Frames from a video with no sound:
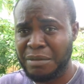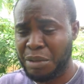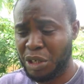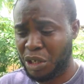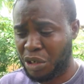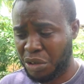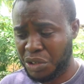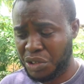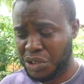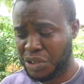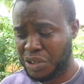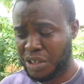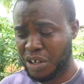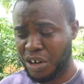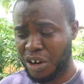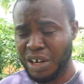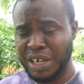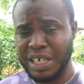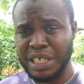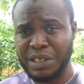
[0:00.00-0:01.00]
Because
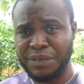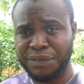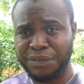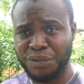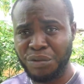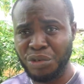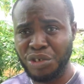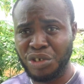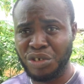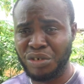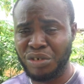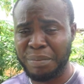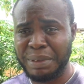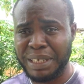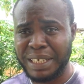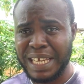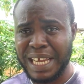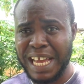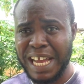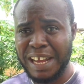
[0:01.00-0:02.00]
all these food, I
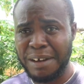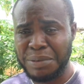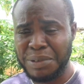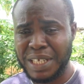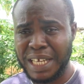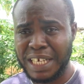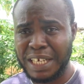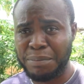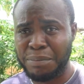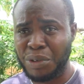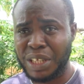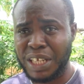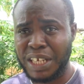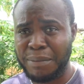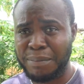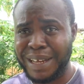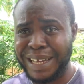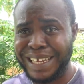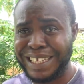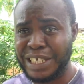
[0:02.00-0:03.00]
mean, helps that they put at
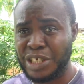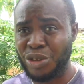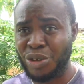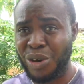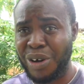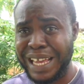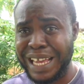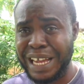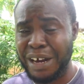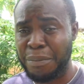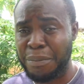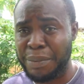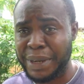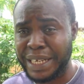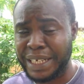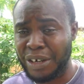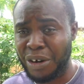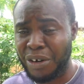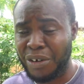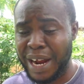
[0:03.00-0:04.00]
the back is not
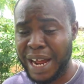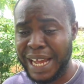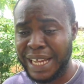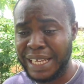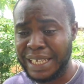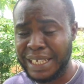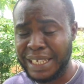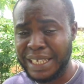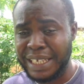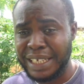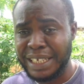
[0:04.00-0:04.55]
helping, all right?